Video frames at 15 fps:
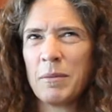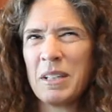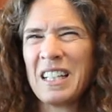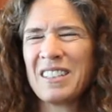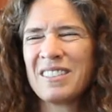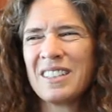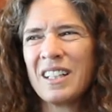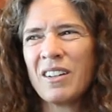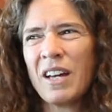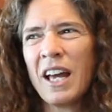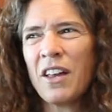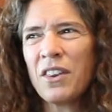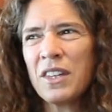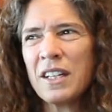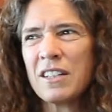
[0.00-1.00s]
Because,
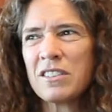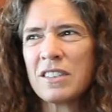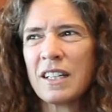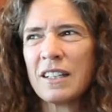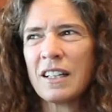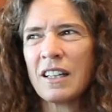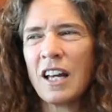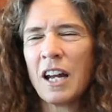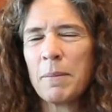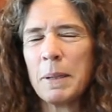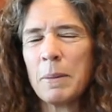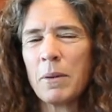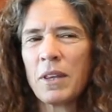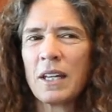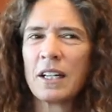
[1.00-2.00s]
healthy doesn't, a lot of
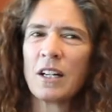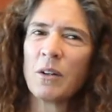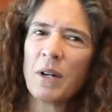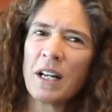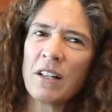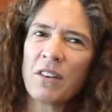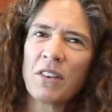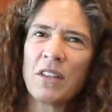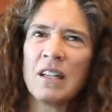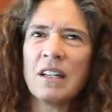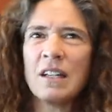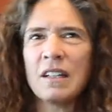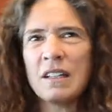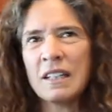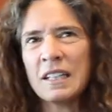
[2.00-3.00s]
people think, oh, healthy,